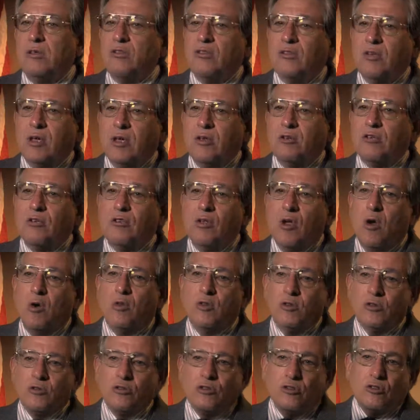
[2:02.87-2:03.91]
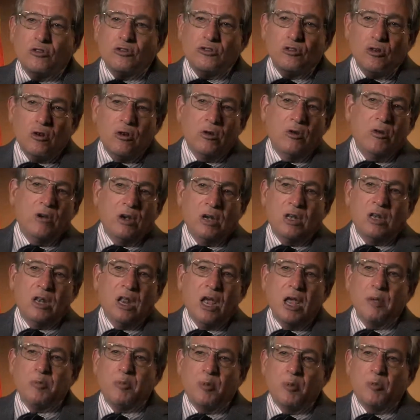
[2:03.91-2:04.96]
says, no, there's a certain
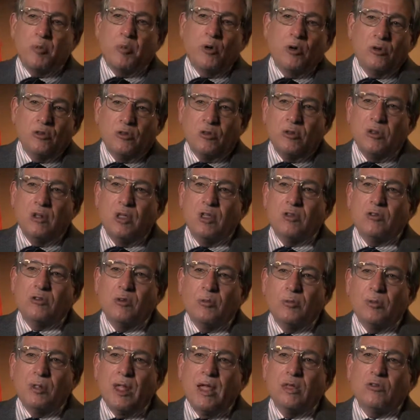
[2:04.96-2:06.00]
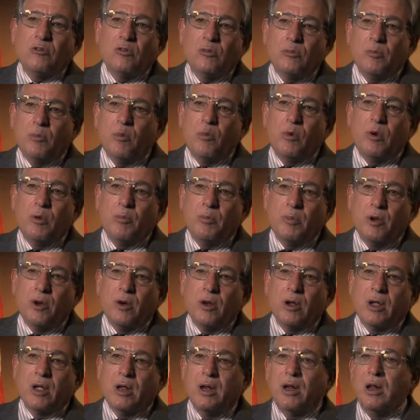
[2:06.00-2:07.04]
type of person that's a natural born
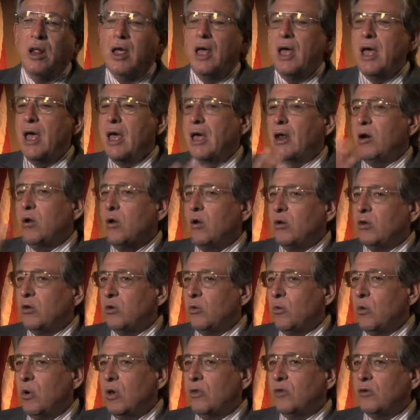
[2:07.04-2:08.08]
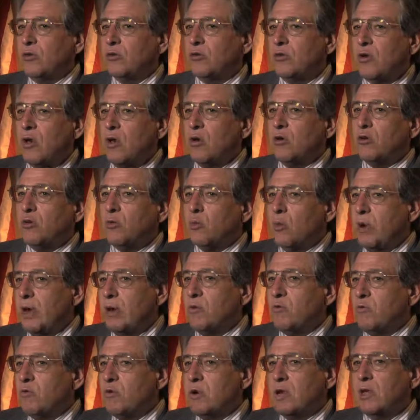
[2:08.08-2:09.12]
American, and all you others, we
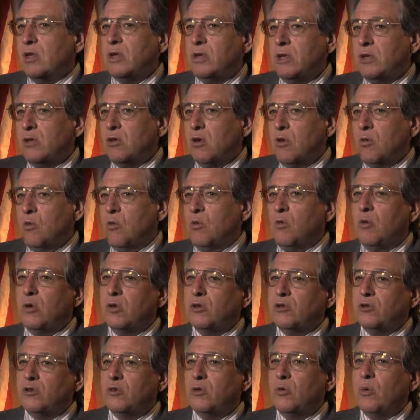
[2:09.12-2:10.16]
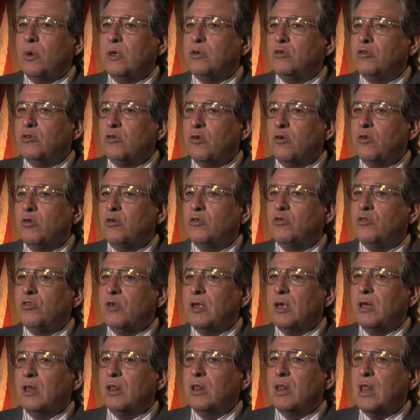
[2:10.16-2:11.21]
really don't want you. And so you
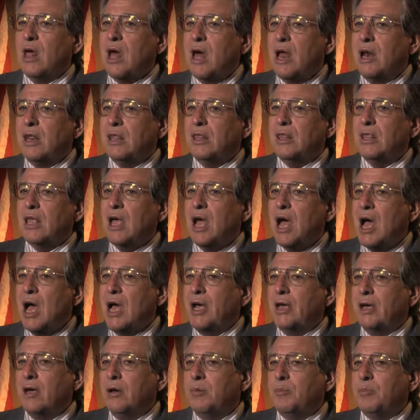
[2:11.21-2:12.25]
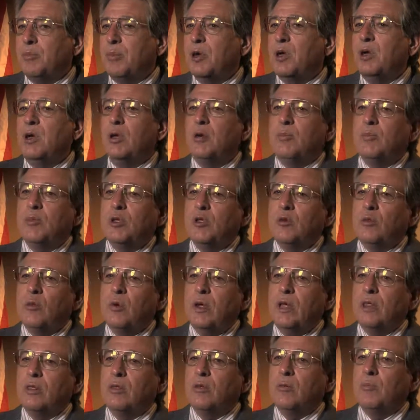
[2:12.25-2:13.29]
see a lot of tie up
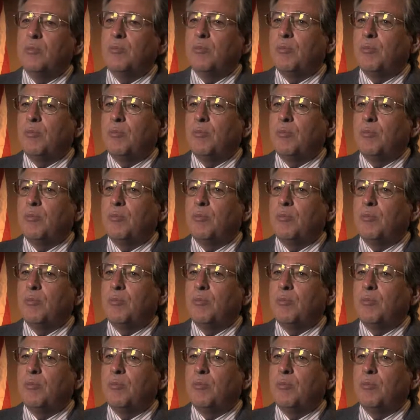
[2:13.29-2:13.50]
between the